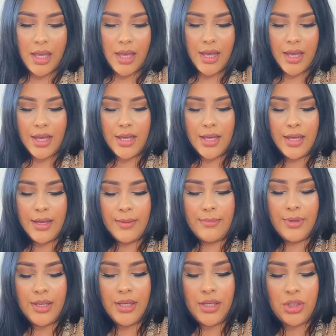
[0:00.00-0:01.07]

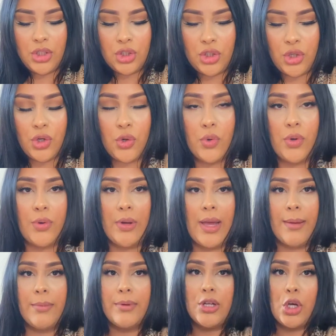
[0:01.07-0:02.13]
Um, so
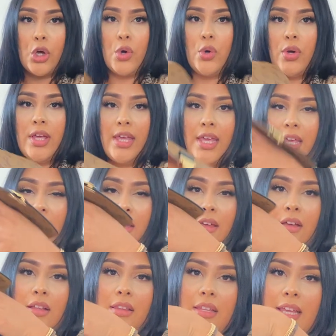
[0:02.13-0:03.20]
I'm gonna go
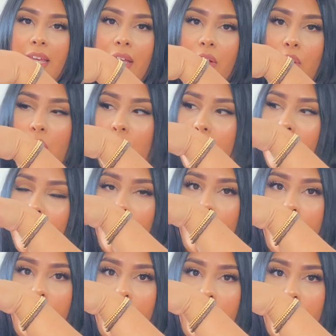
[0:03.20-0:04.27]
like
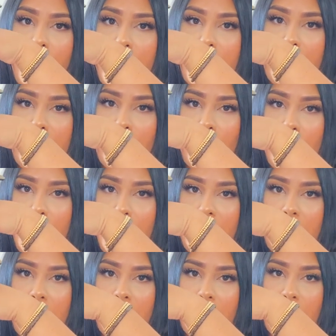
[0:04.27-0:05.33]
from
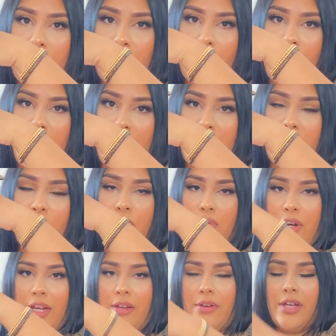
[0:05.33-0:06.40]
one, two, and then
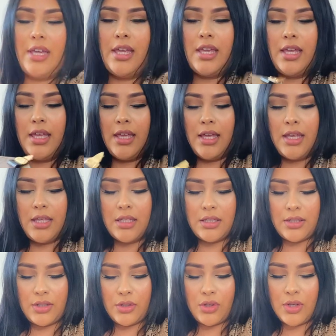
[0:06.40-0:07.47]
three, okay?
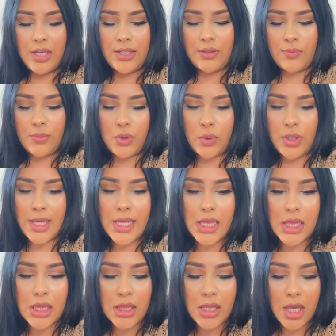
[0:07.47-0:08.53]
so you guys won't
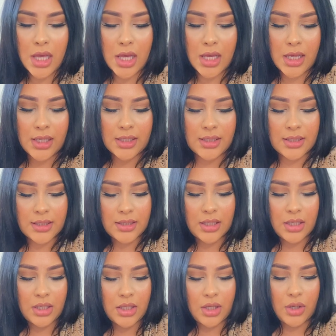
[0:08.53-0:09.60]
get lost.
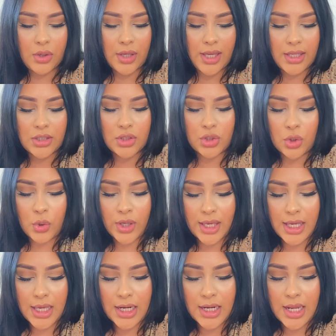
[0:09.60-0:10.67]
Okay, so
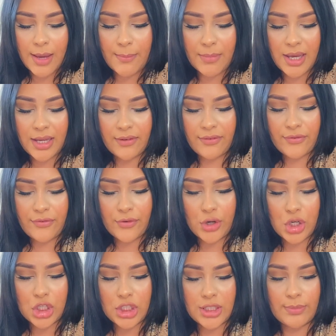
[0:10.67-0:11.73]
in my
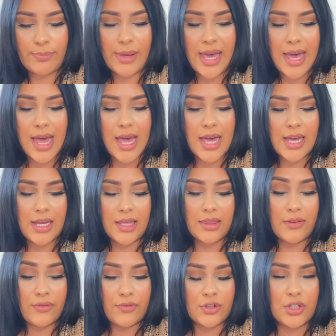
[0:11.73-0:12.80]
first bag, in
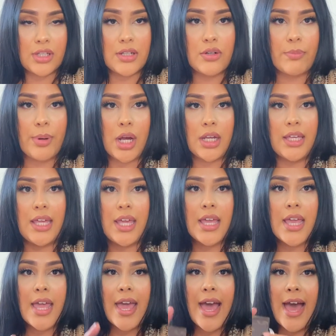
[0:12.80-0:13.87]
the first little pocket,
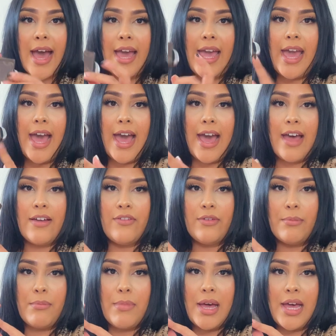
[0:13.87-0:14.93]
I
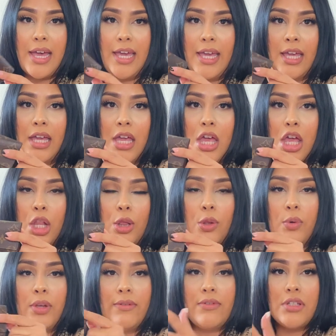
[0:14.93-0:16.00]
have my
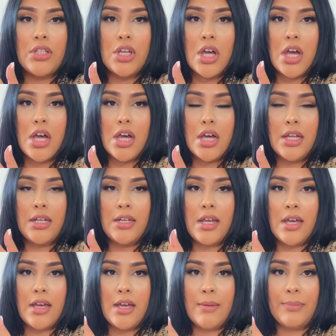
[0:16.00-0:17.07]
Louis Vuitton
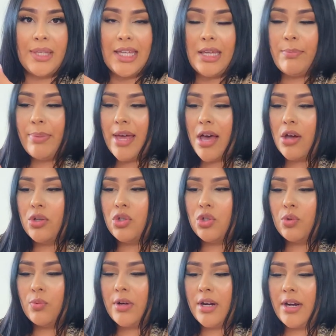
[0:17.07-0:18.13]
um, key
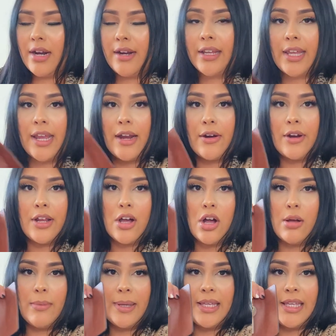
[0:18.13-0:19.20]
pouch where I carry all my